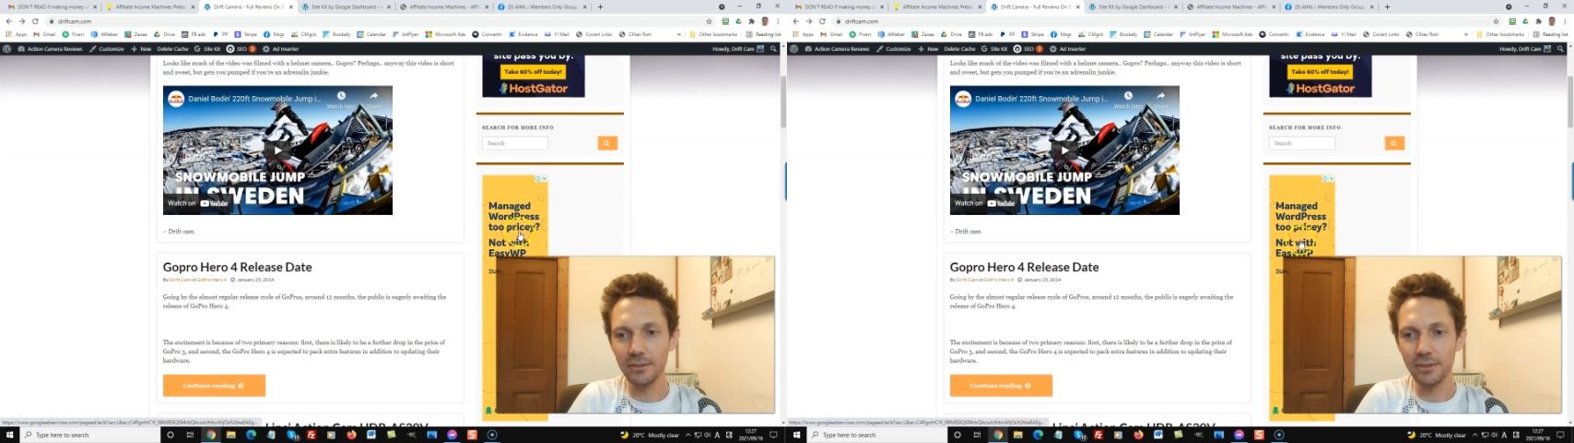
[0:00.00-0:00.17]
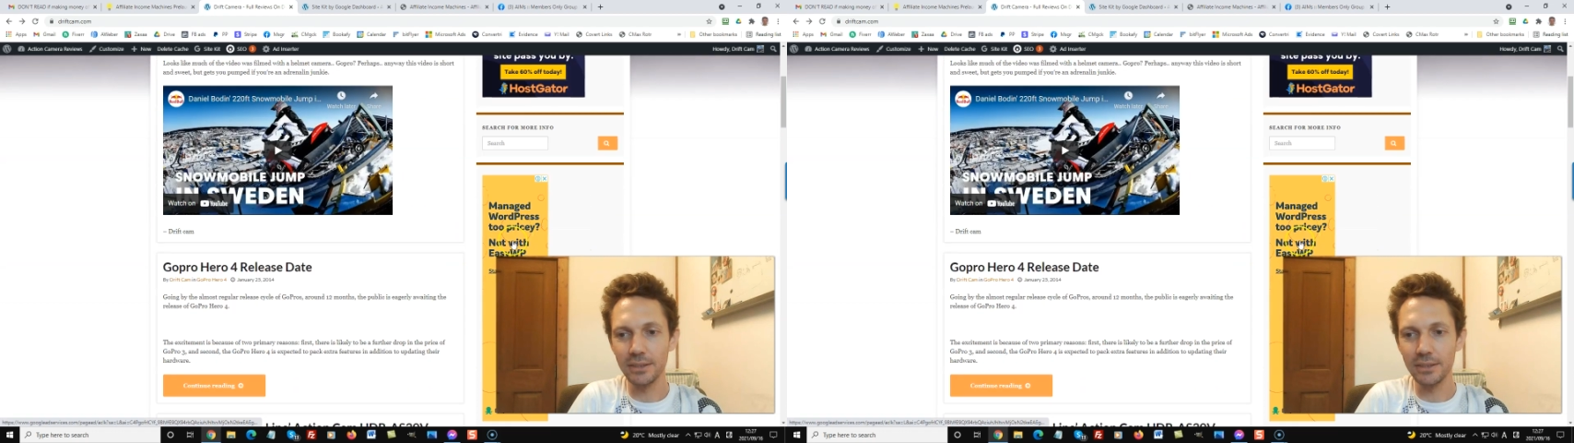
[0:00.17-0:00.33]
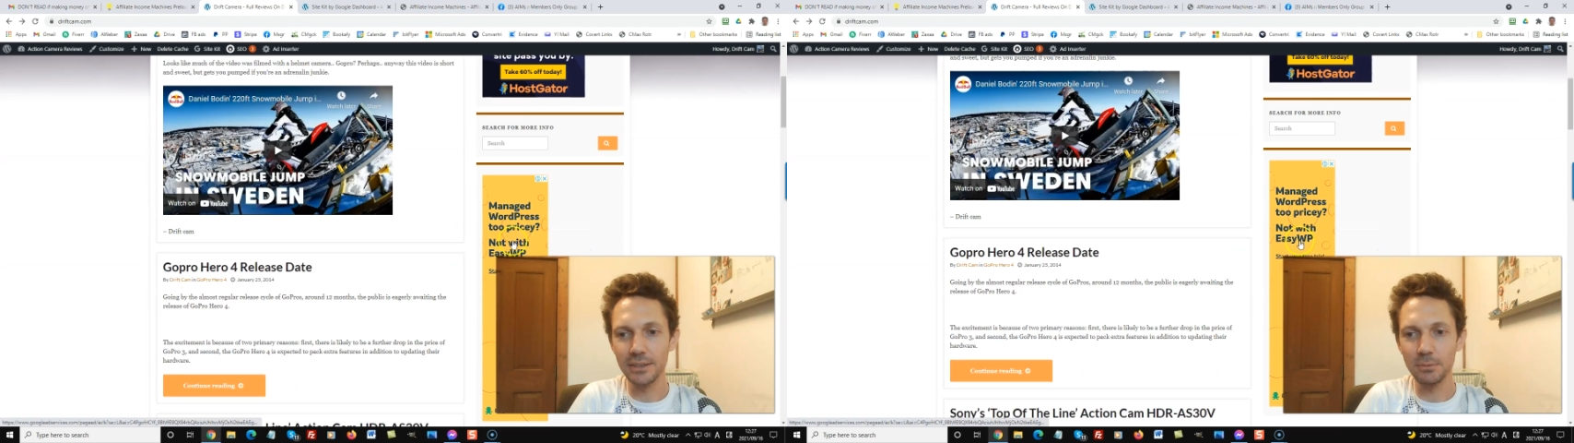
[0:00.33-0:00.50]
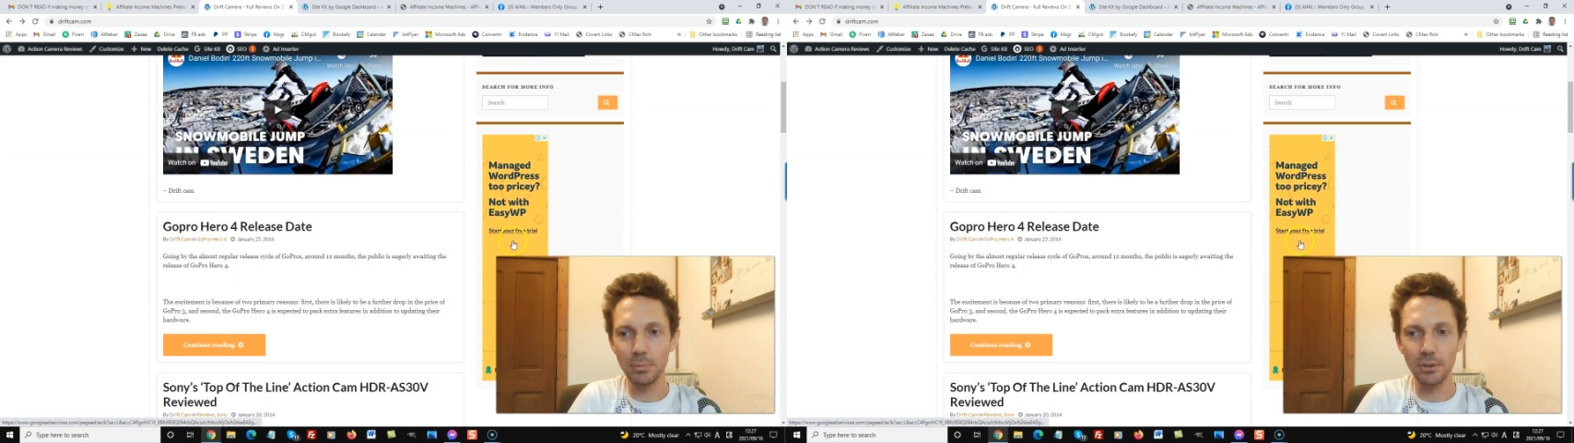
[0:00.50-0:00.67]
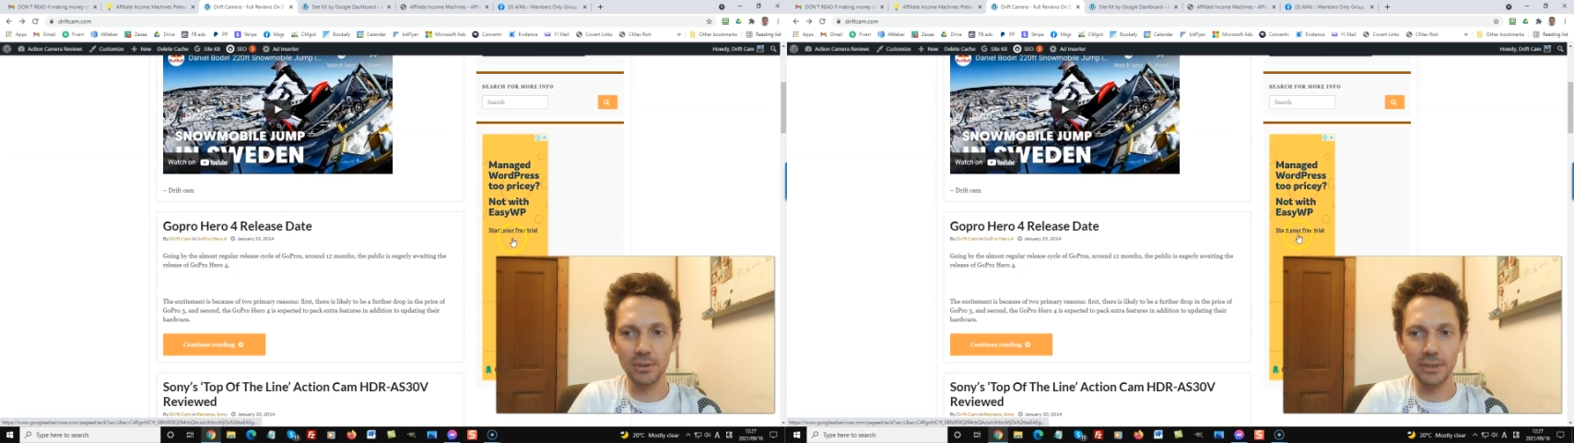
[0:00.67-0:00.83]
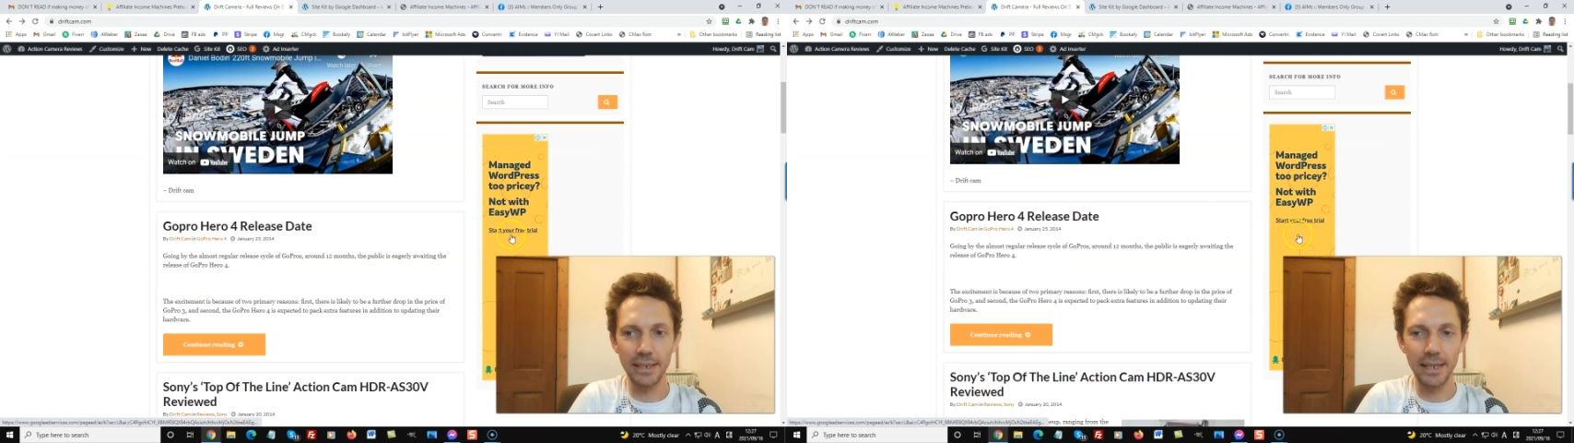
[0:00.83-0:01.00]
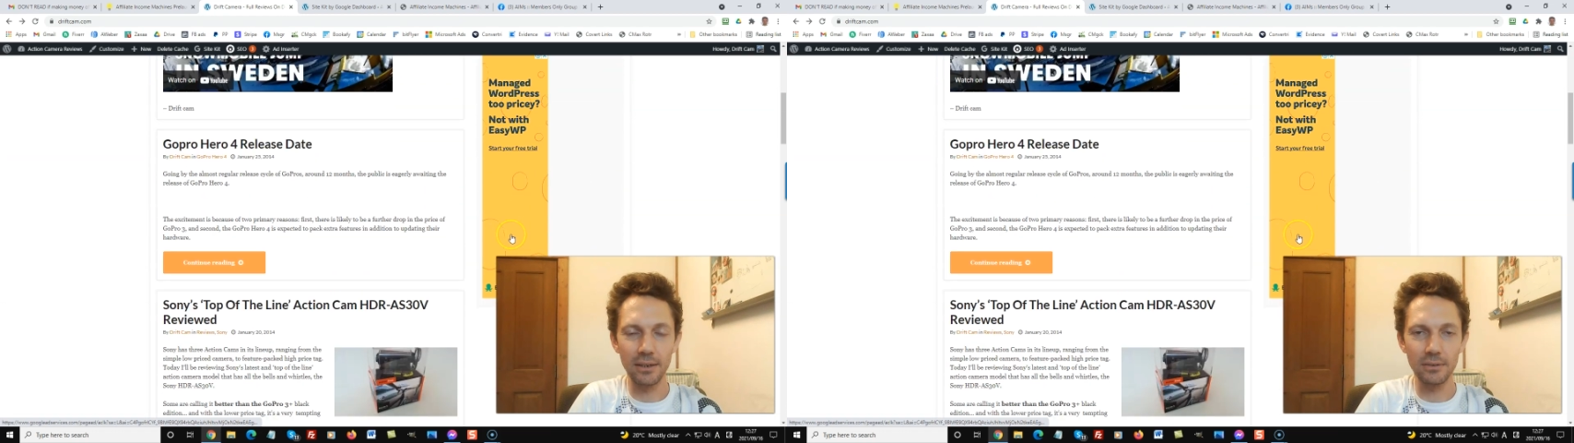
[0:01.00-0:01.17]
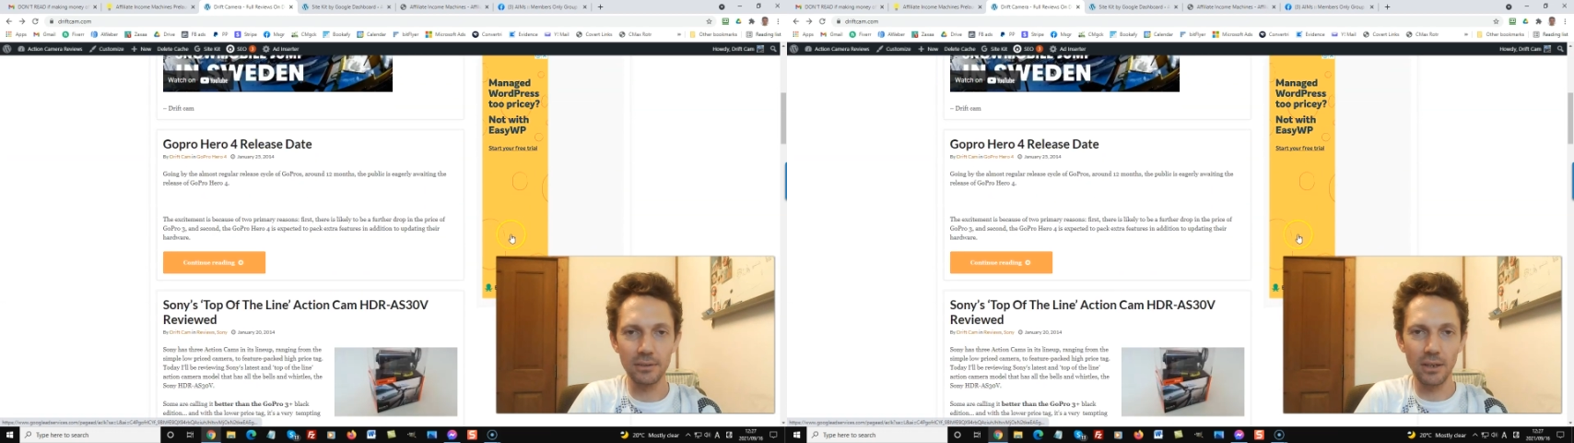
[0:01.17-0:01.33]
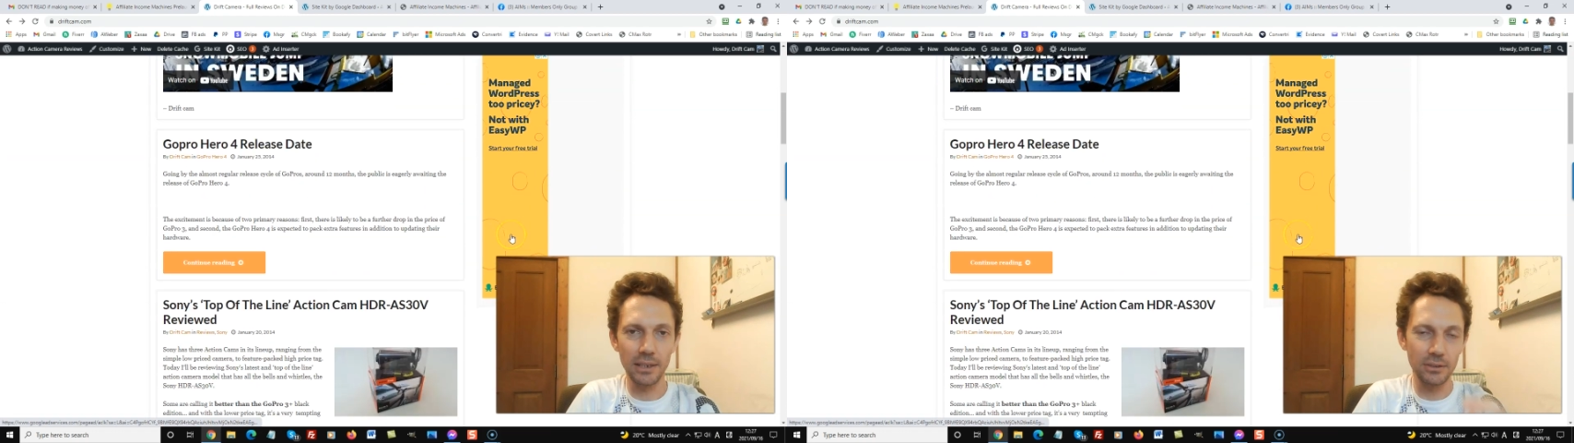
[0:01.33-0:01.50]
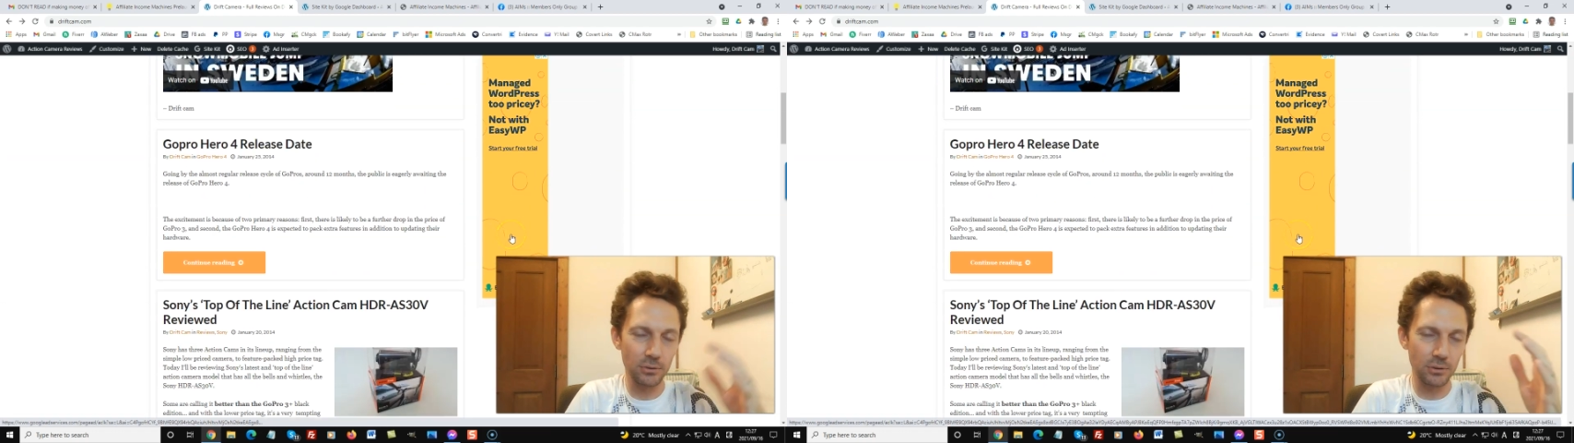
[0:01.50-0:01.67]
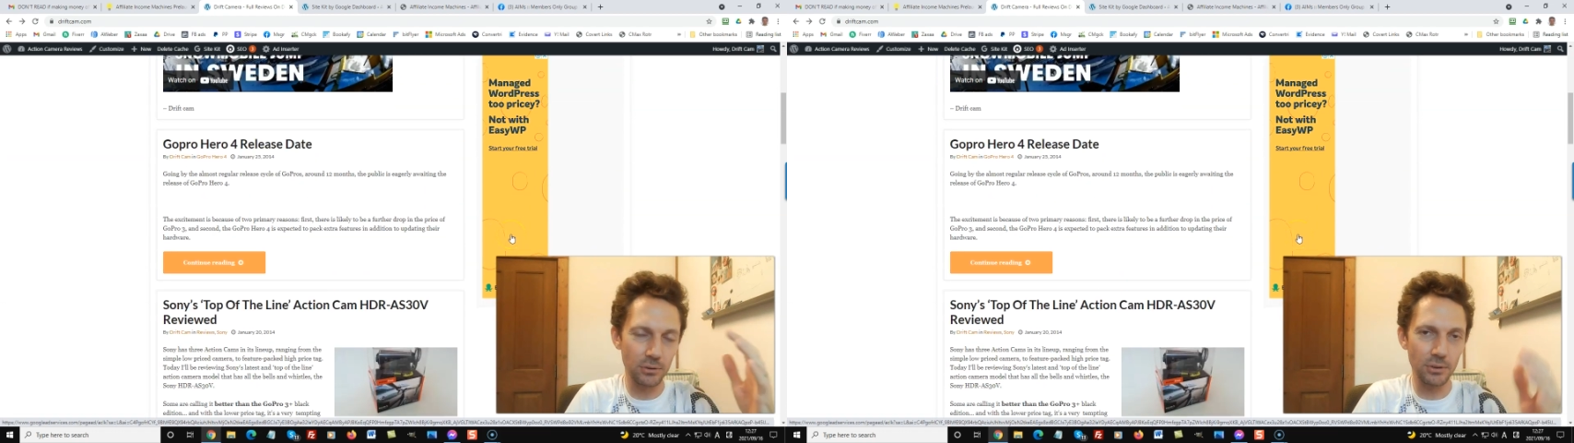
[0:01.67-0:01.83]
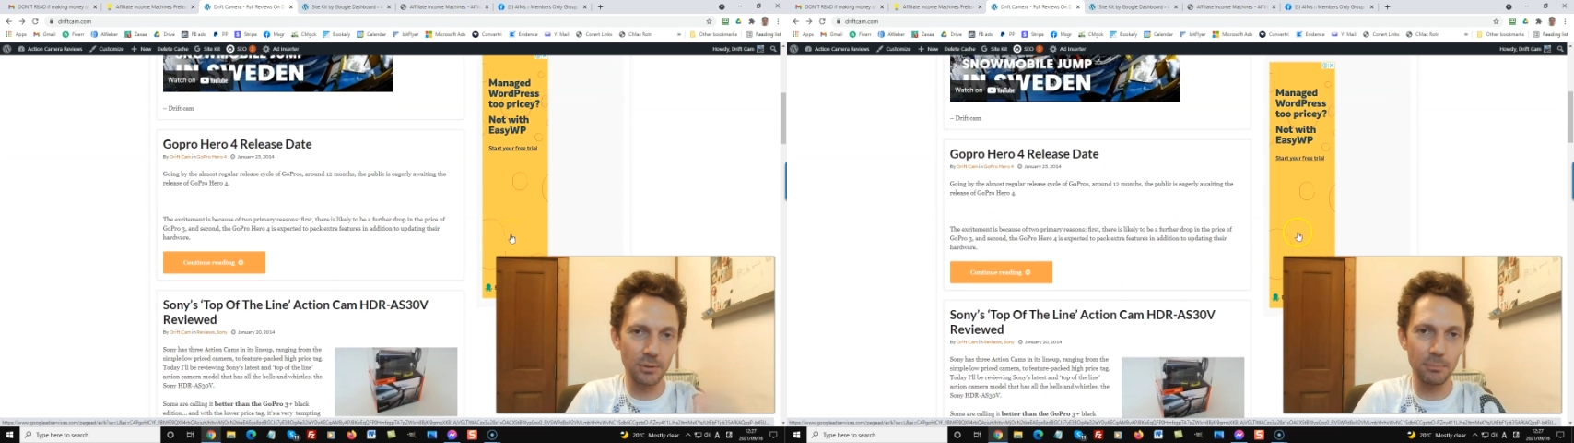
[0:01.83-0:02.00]
on this blog now. I
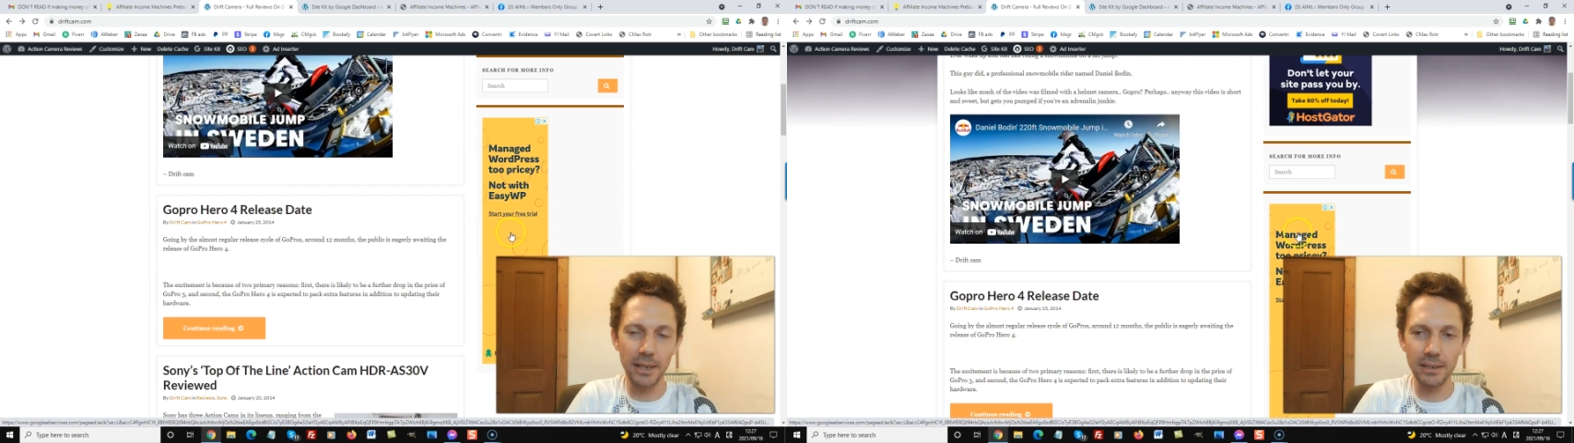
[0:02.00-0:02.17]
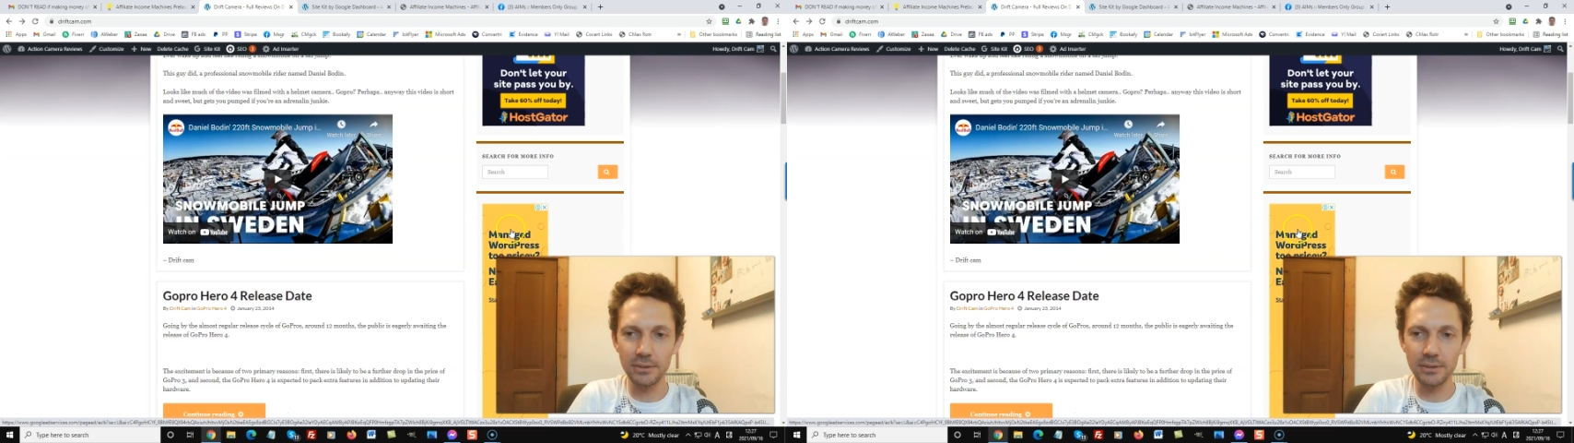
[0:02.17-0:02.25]
took all the banners